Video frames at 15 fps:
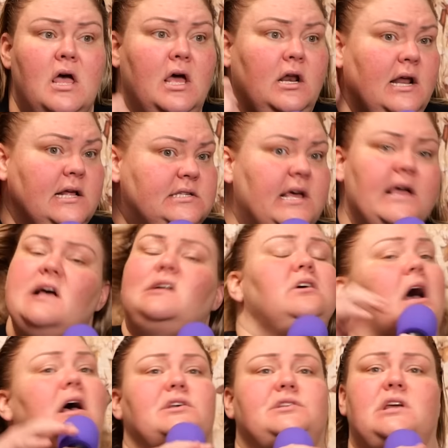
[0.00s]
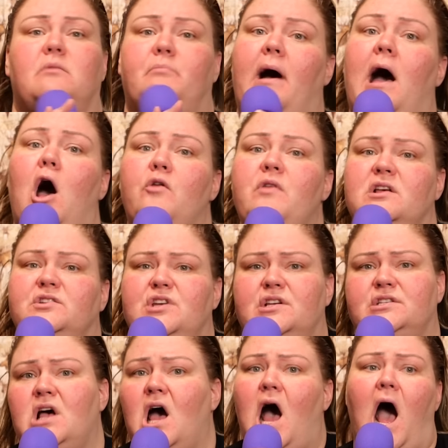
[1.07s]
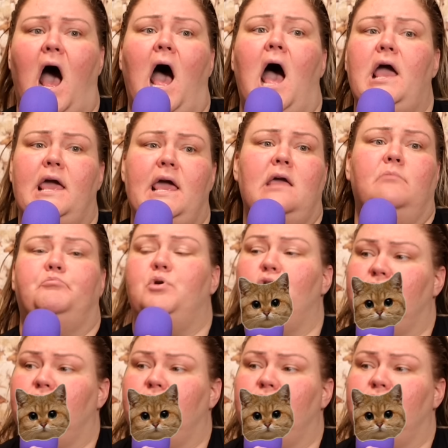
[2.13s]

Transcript: and let's say I, I see a bottle that says "I eat